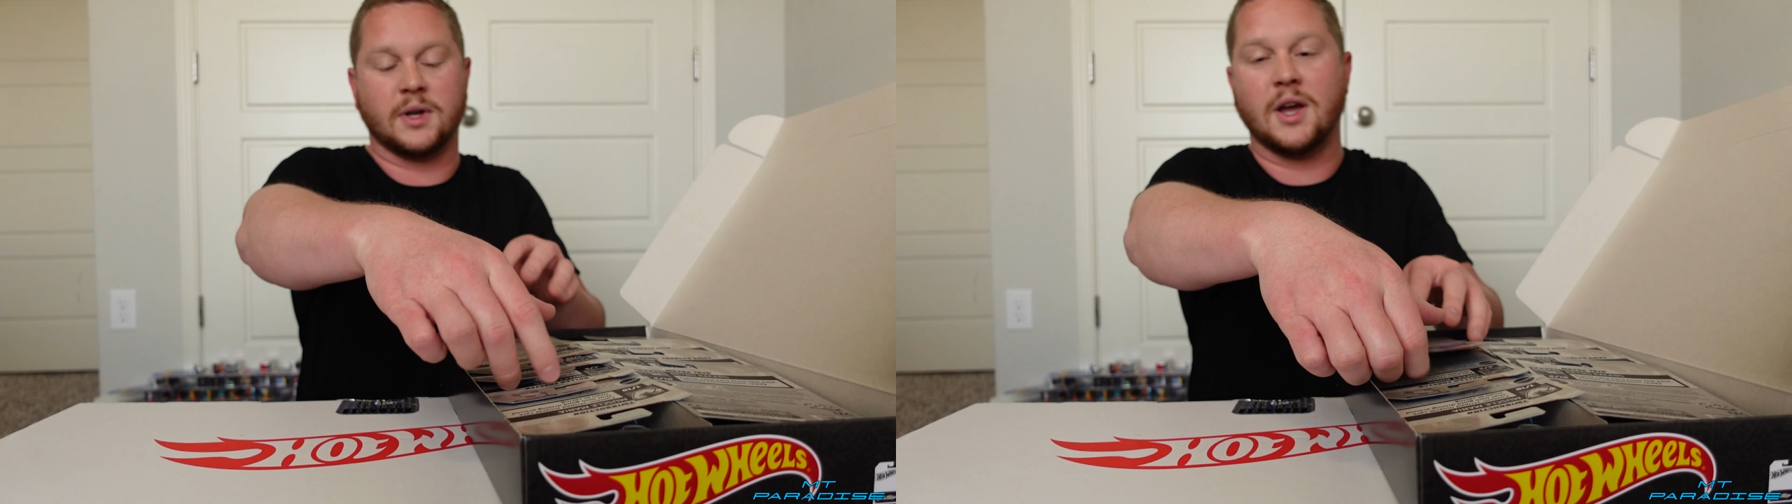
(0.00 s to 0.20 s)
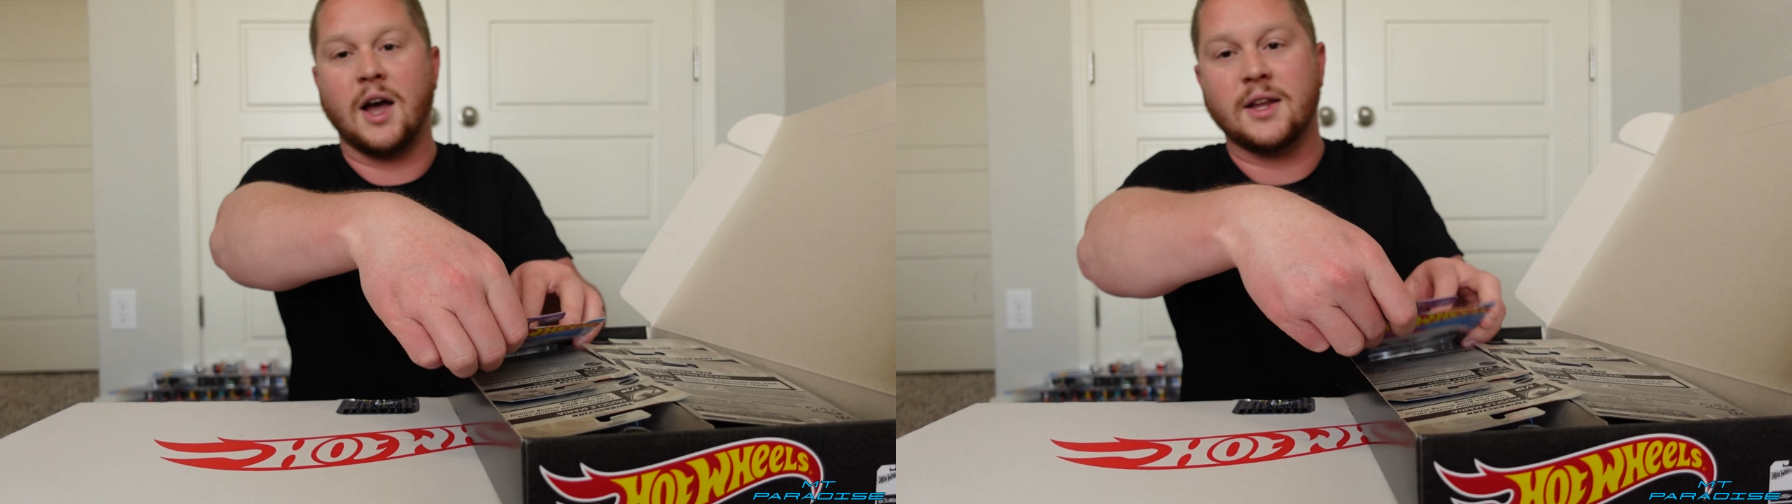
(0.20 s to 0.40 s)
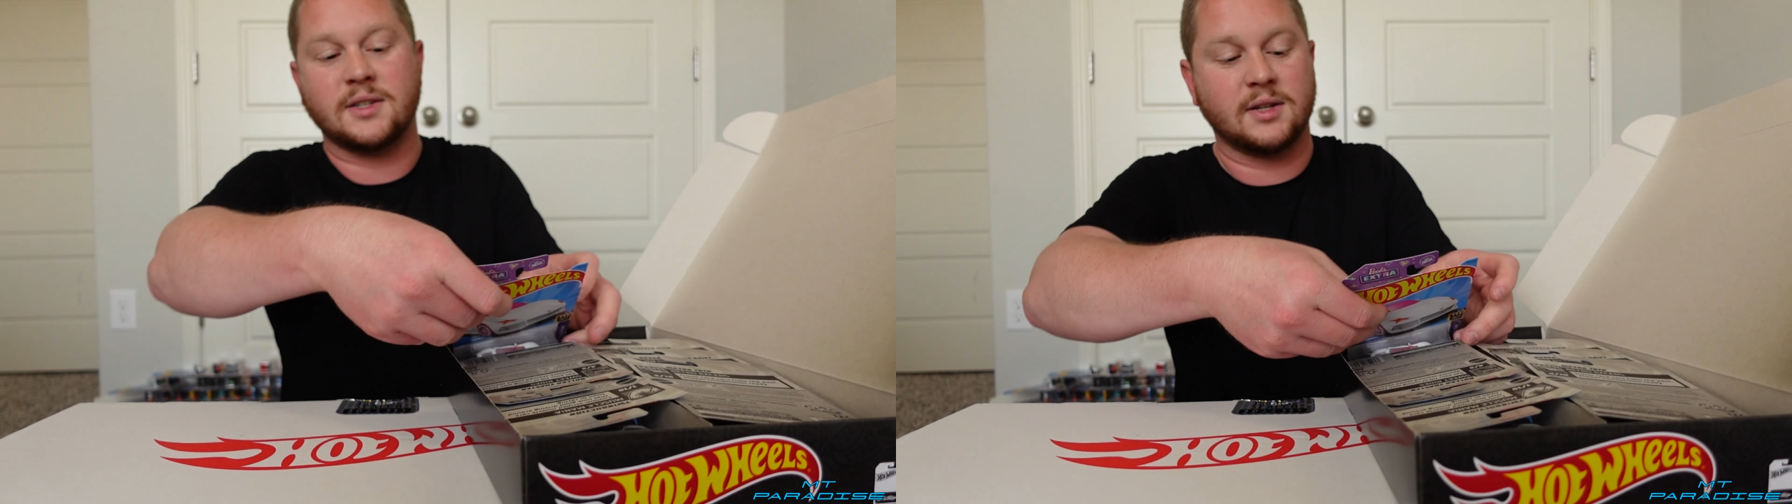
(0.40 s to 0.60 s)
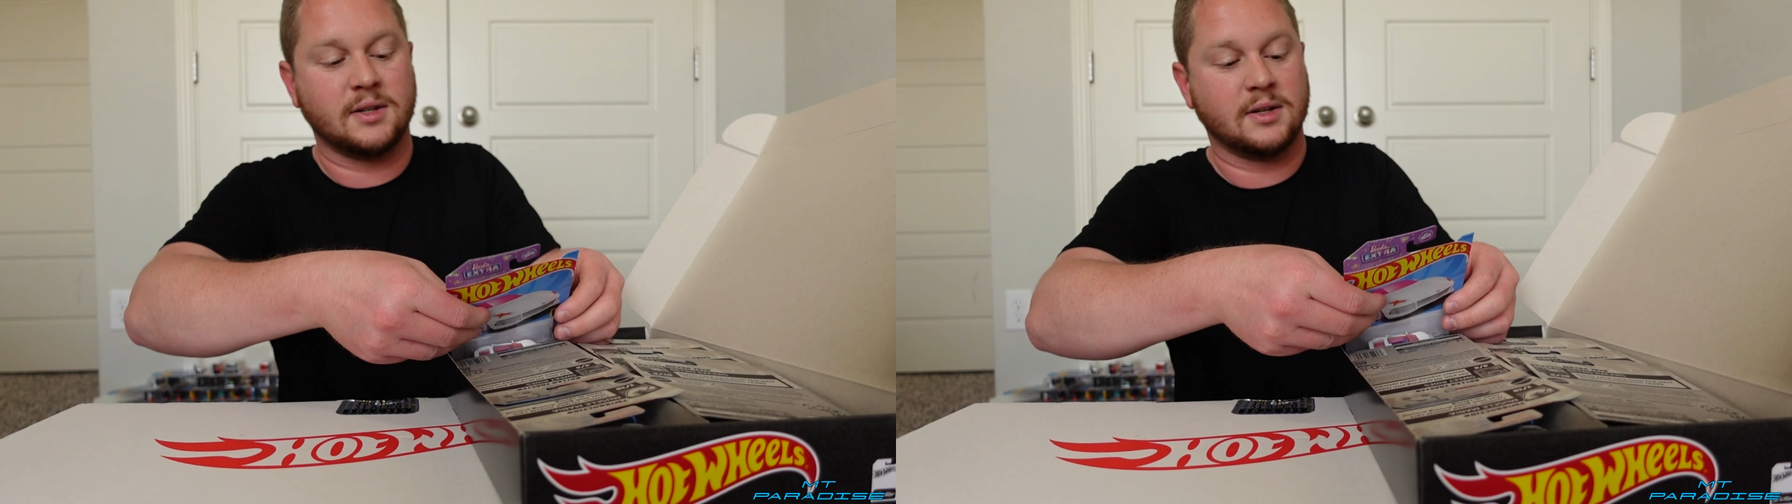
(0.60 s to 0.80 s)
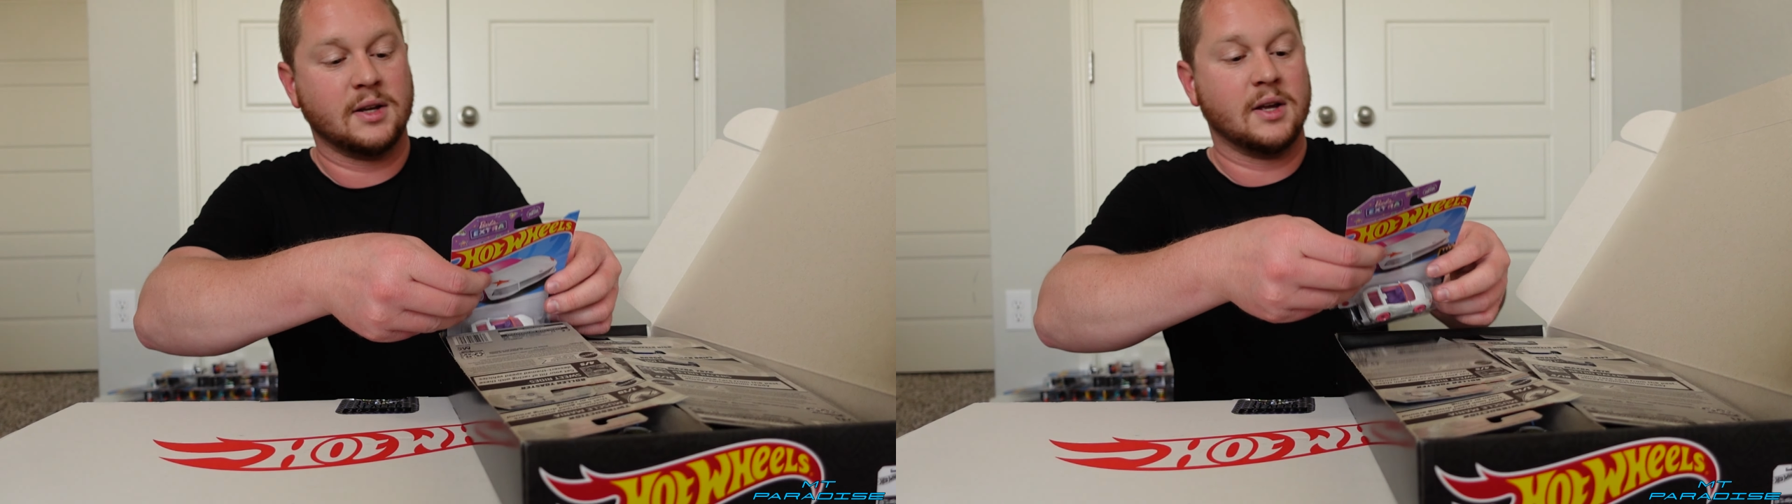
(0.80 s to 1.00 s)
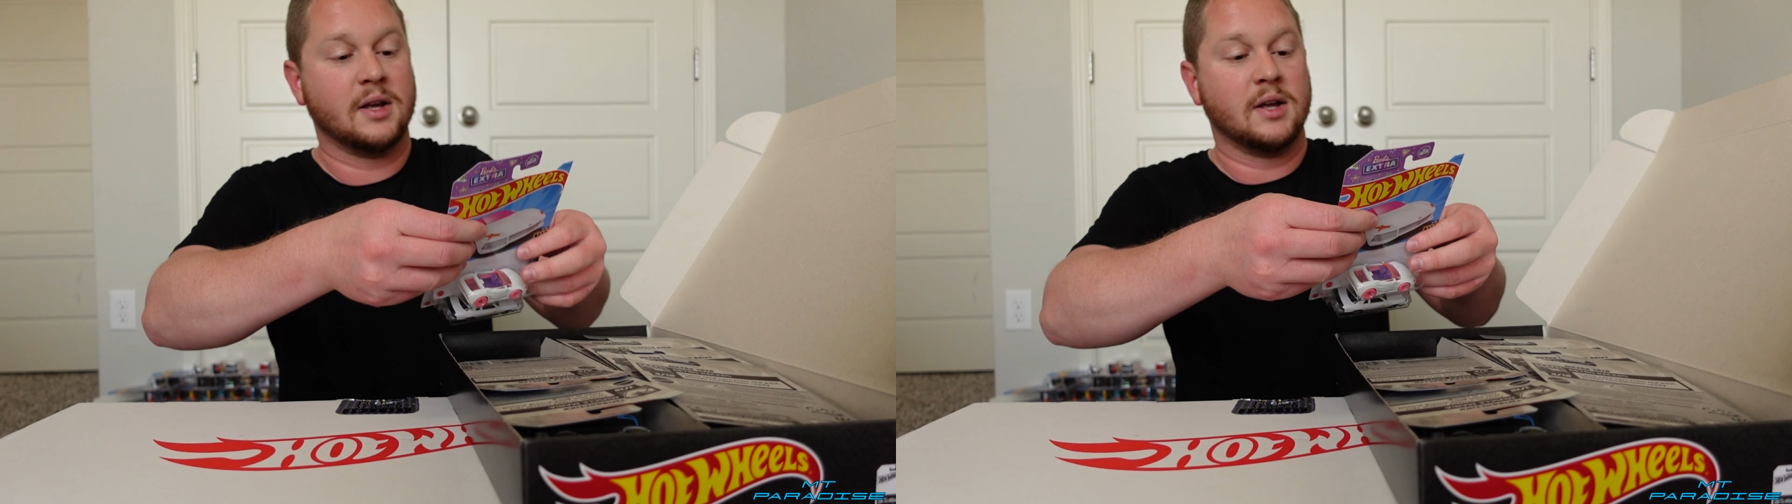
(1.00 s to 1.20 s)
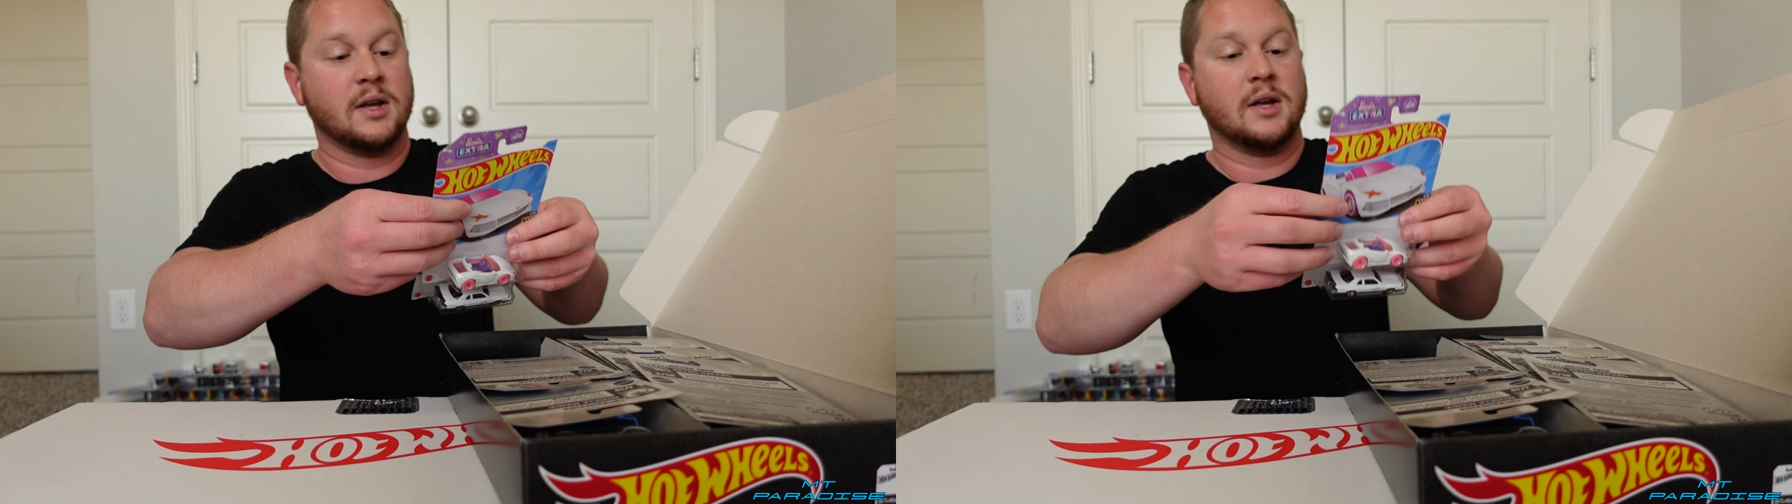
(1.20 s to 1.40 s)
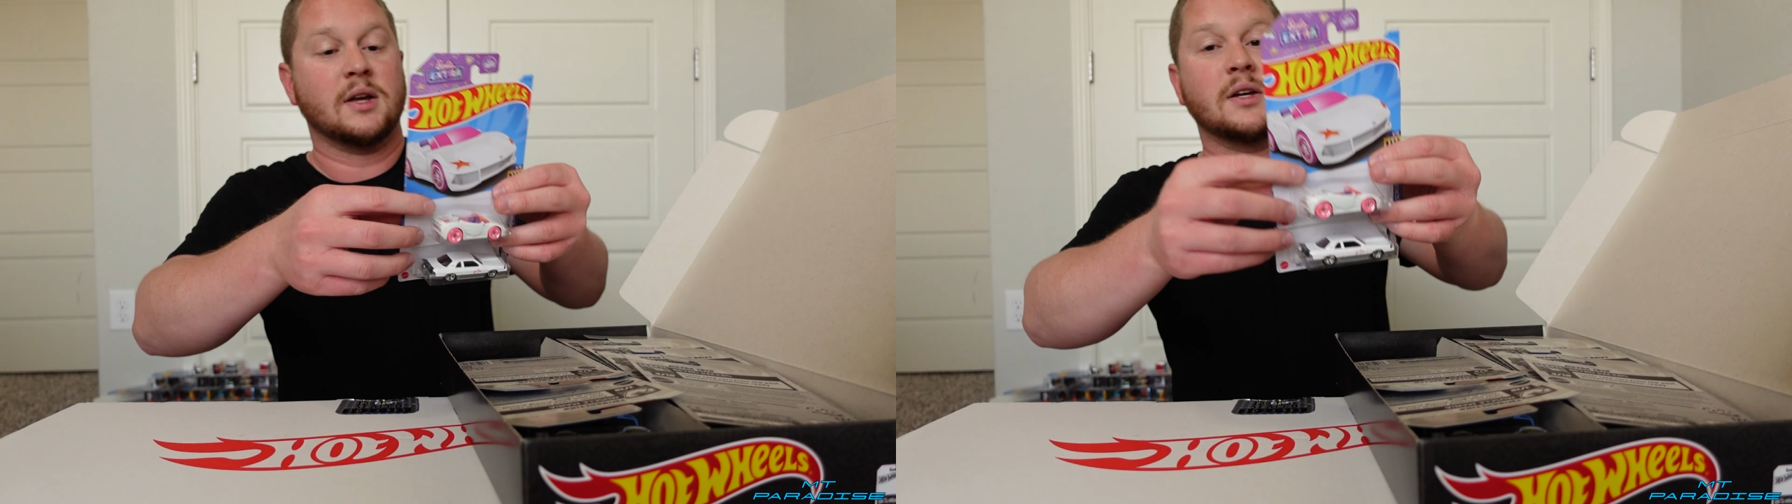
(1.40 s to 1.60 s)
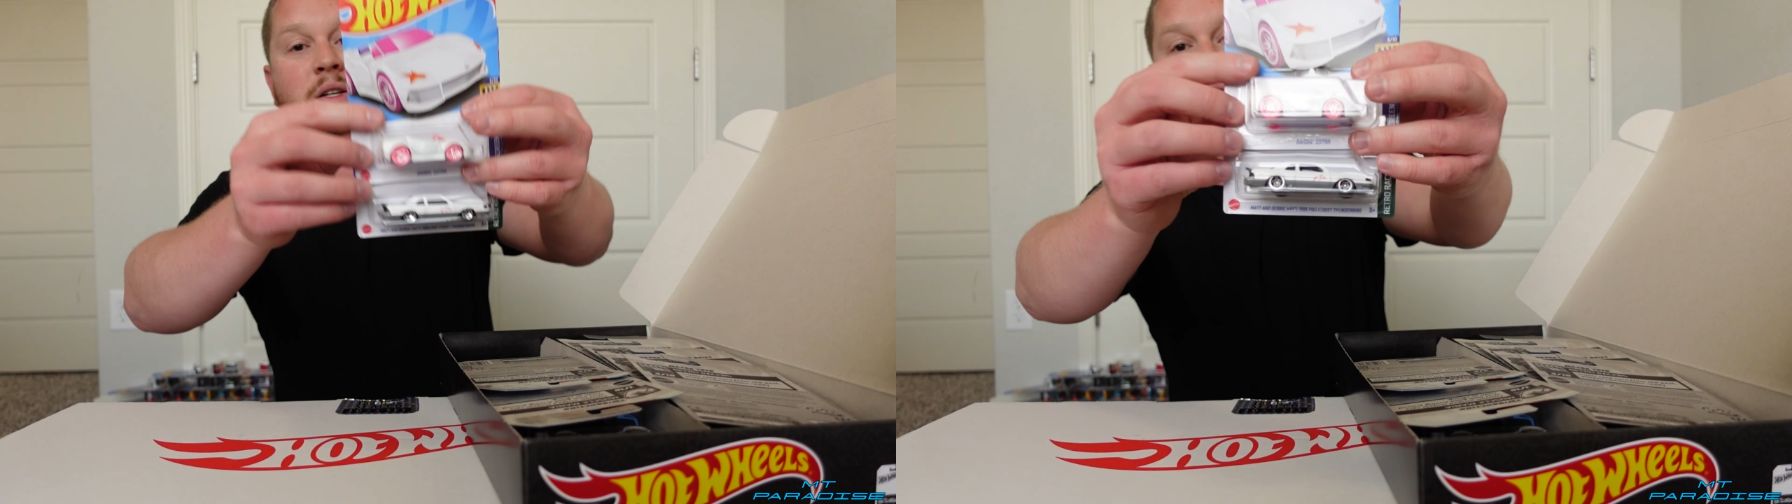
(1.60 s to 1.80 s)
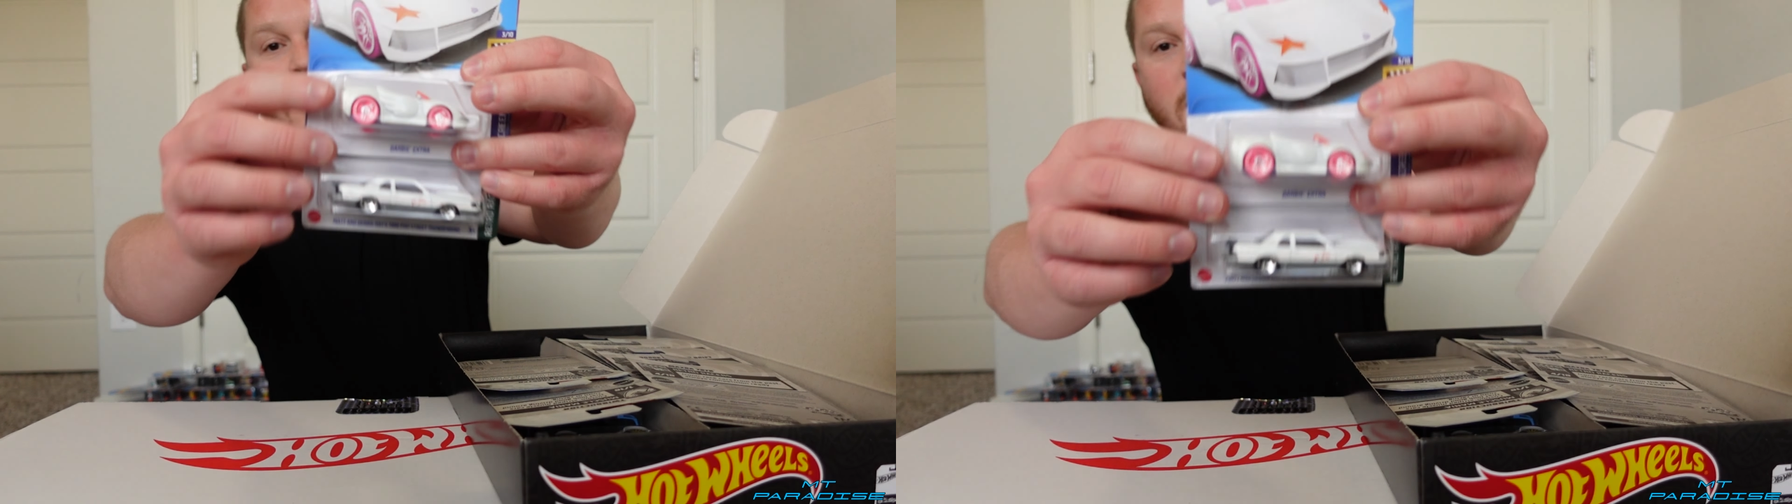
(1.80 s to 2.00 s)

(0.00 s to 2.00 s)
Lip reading: got. So